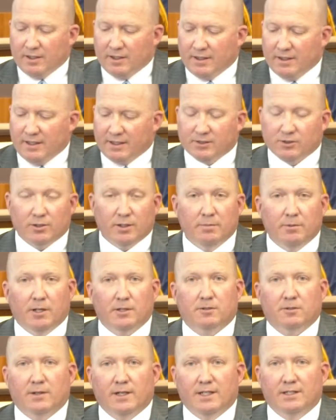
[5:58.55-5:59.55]
The Stream
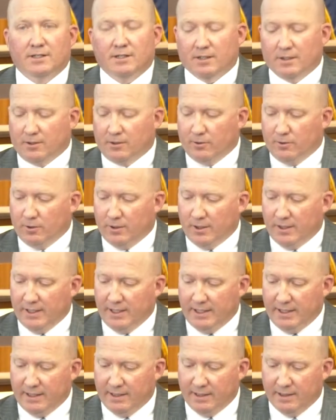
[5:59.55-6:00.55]
Alteration
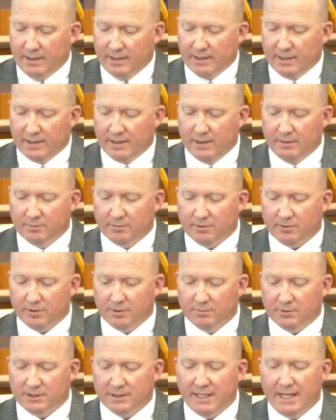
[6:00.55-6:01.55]
Authority comes
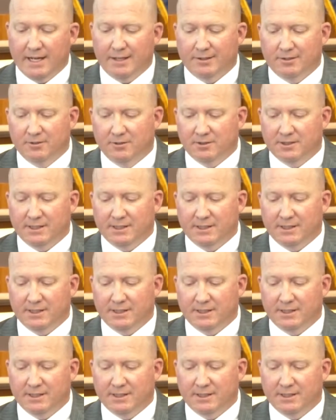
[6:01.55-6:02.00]
from Statute